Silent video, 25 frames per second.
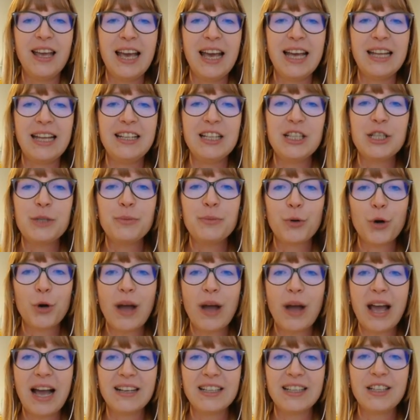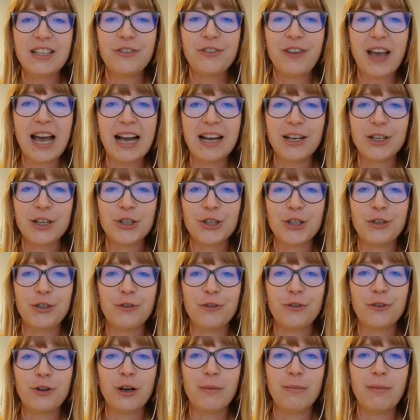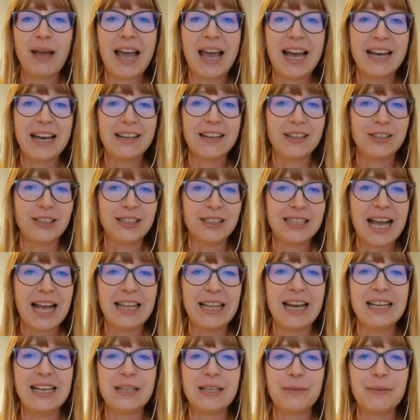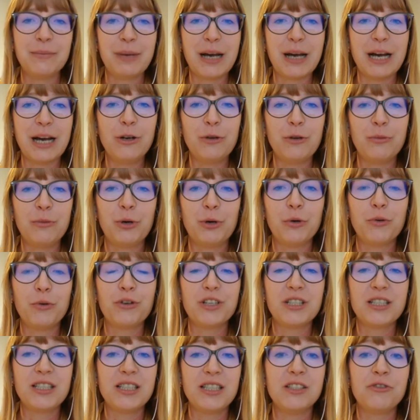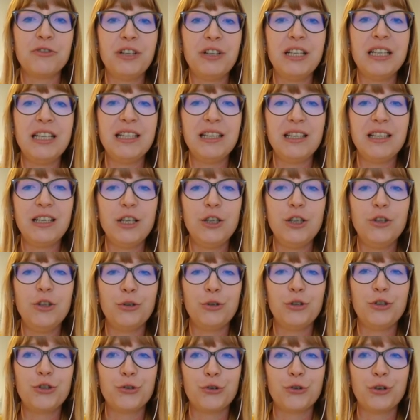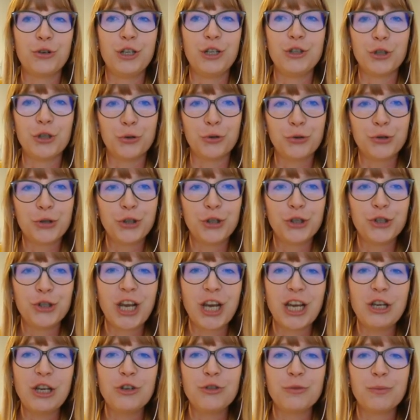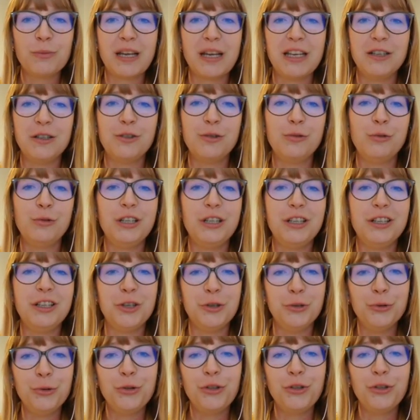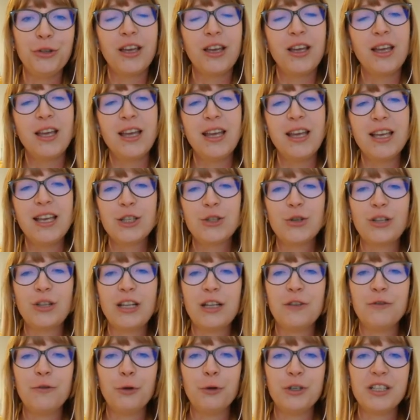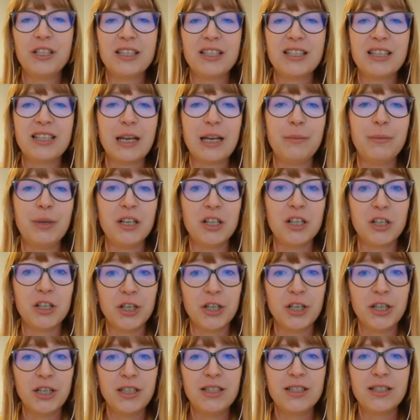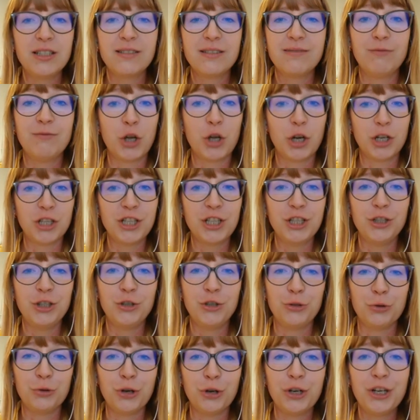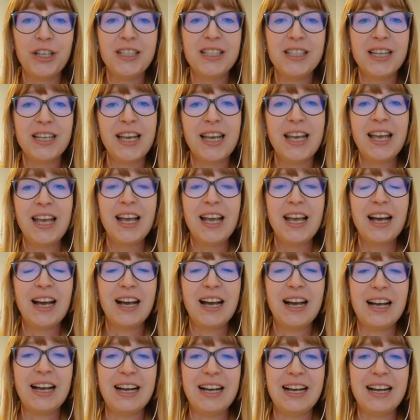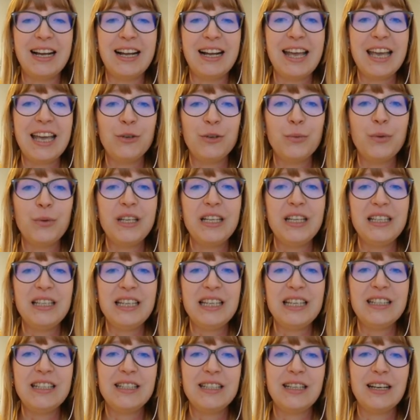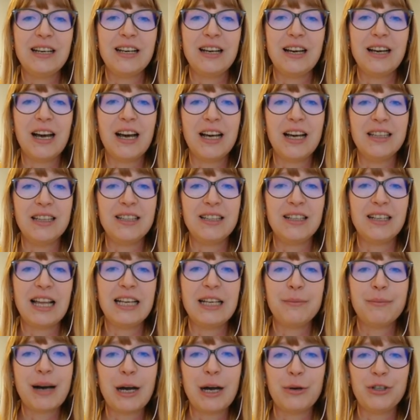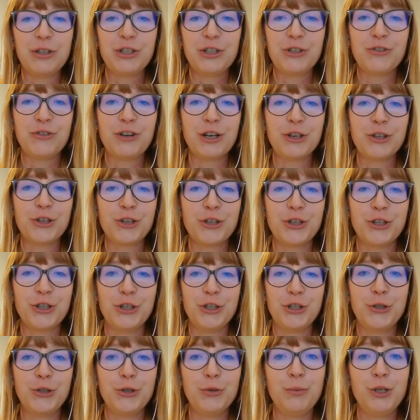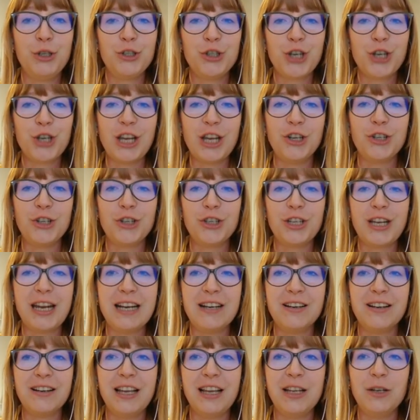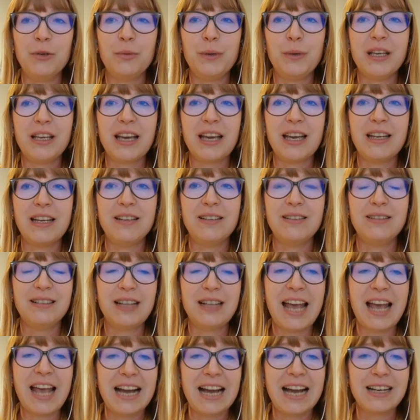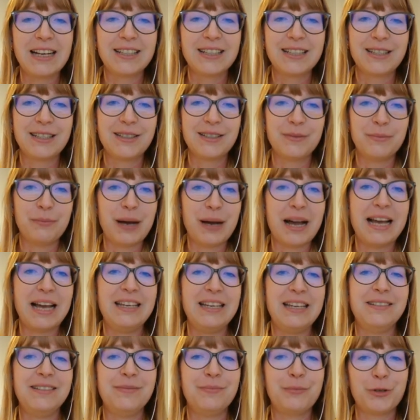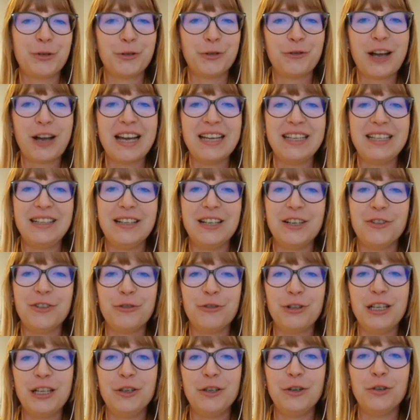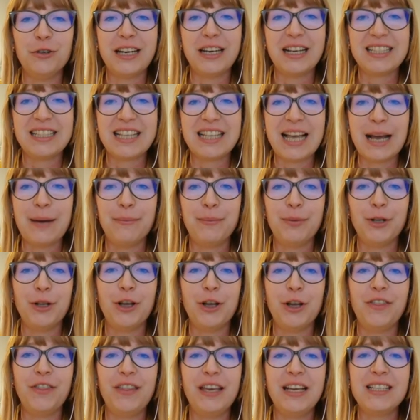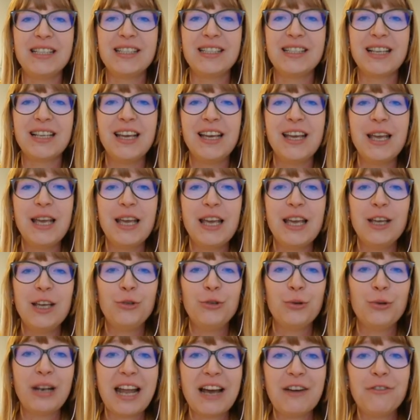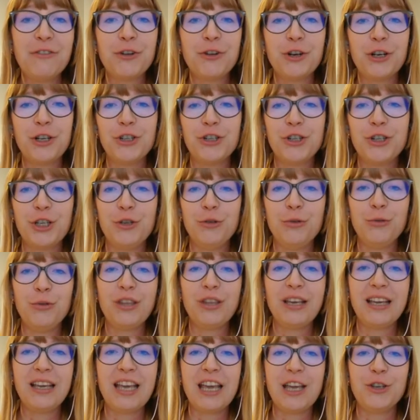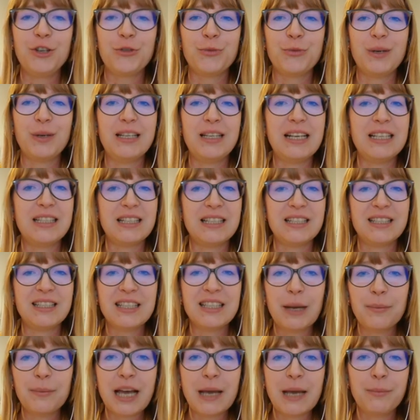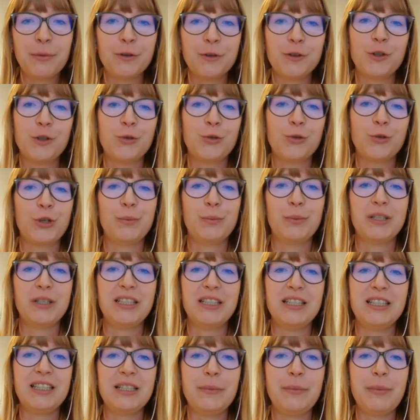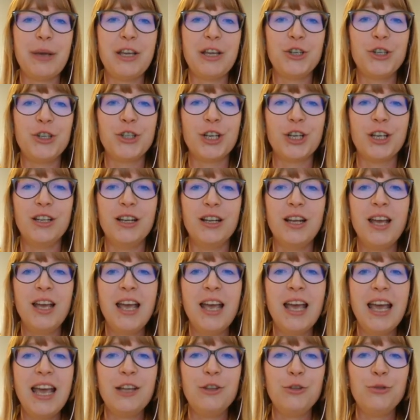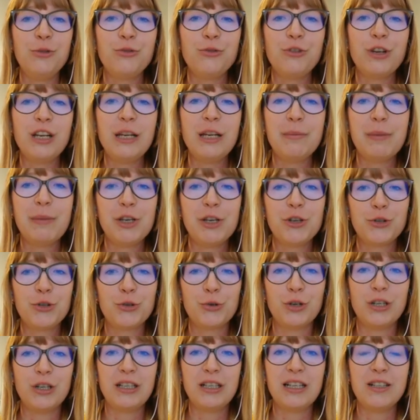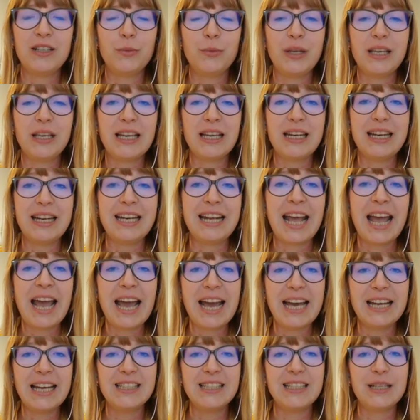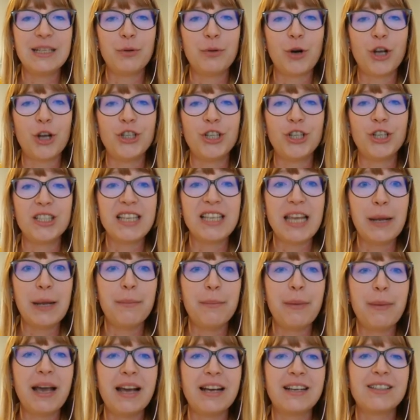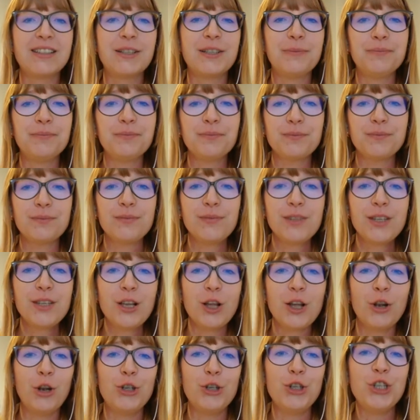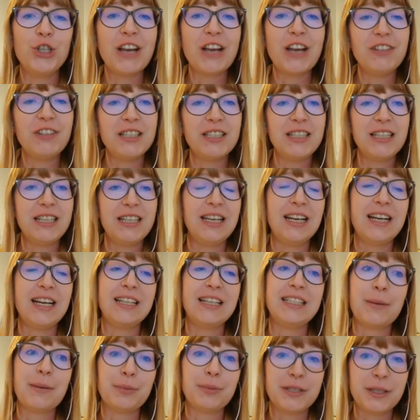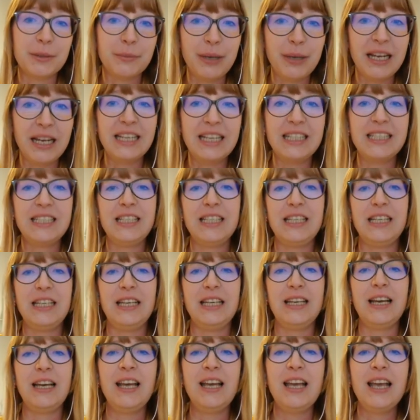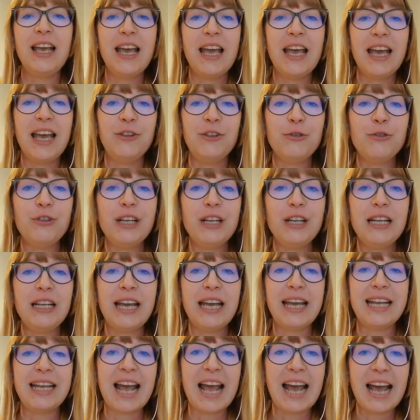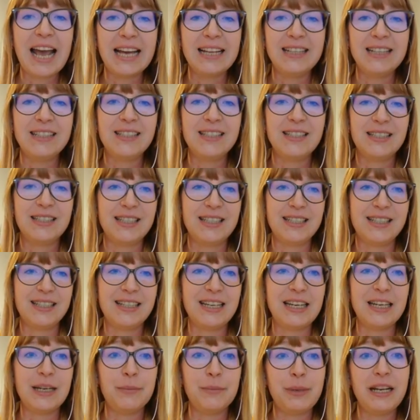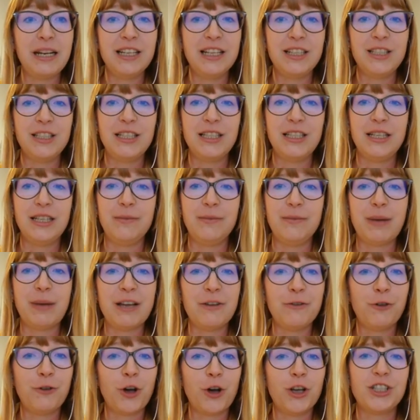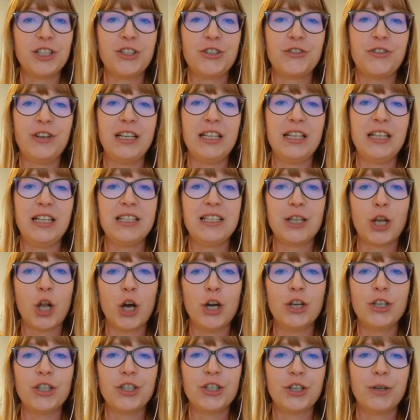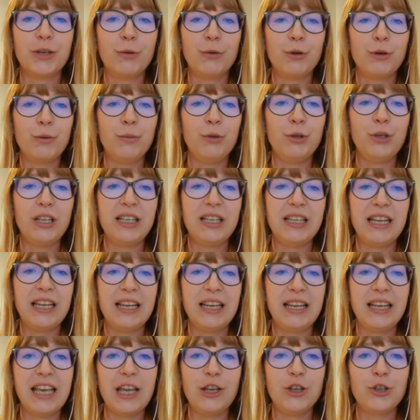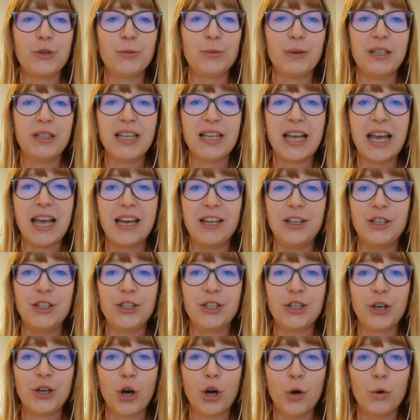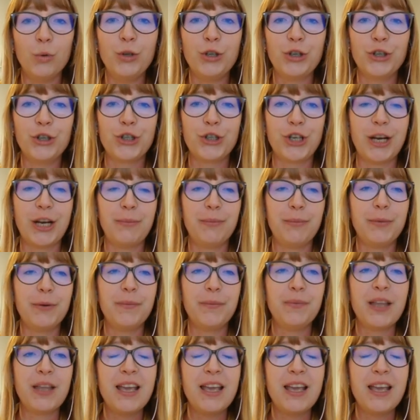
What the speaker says: And this proactive action from adult allies and power brokers is really key to ensuring social change by including youth, so that voices can be heard, not ignored. And we need the underlying power structures to be changed there. And we can act by providing a really good example on this, to leverage the youth engagement as a subtype of social participation, and to really make sure that we can enhance the project's impact, longevity, adaptability, and really enhance the sustainability by fostering these long-term community engagement and ownership.